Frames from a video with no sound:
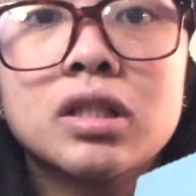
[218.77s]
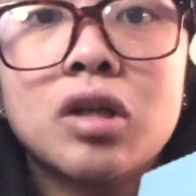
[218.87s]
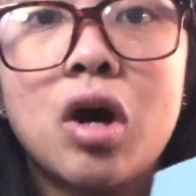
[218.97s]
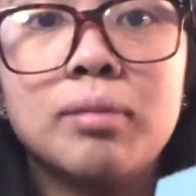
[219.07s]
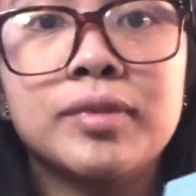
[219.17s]

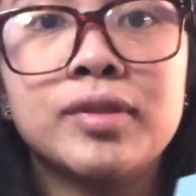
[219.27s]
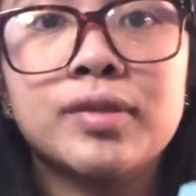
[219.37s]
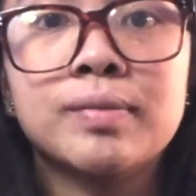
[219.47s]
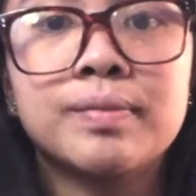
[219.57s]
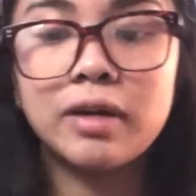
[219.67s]

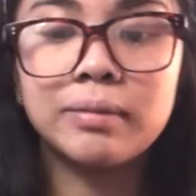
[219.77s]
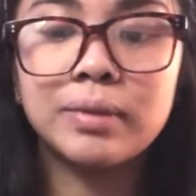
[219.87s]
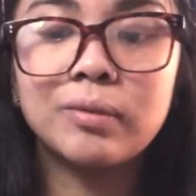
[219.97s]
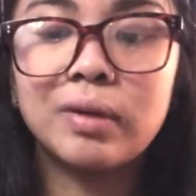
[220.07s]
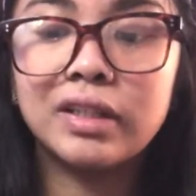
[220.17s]
Toms. I've
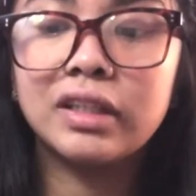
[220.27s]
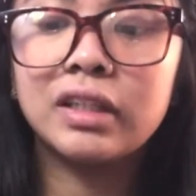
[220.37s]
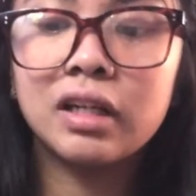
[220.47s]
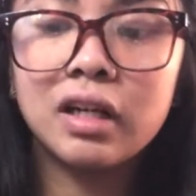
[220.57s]
been wanting.